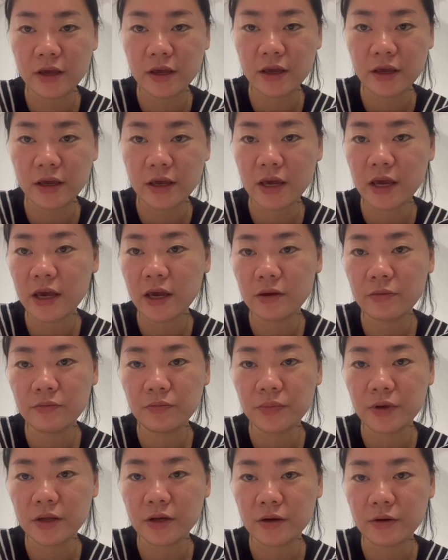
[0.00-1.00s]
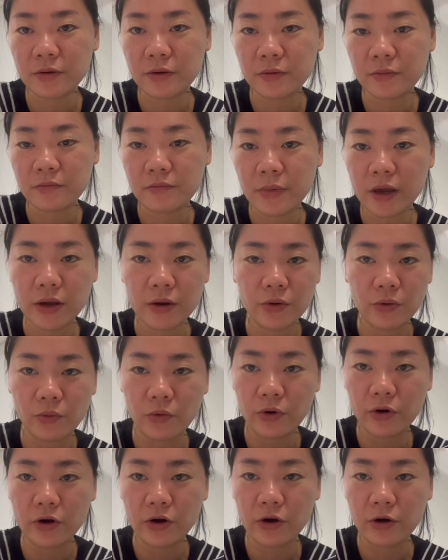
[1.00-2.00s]
It can be the main
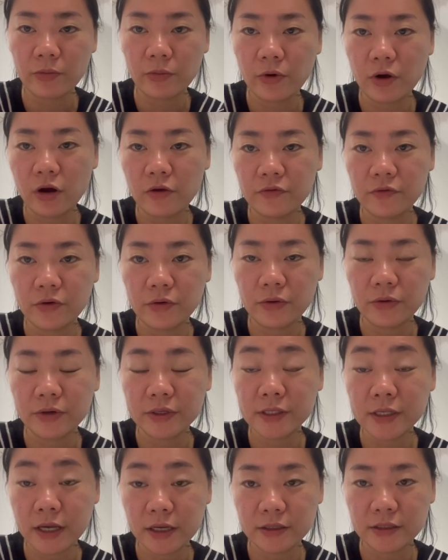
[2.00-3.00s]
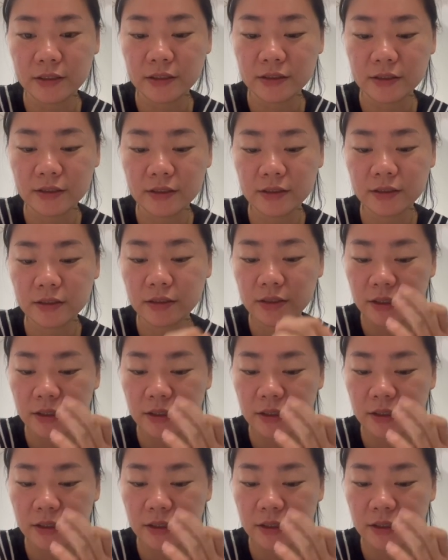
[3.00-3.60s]
verb of your sentence.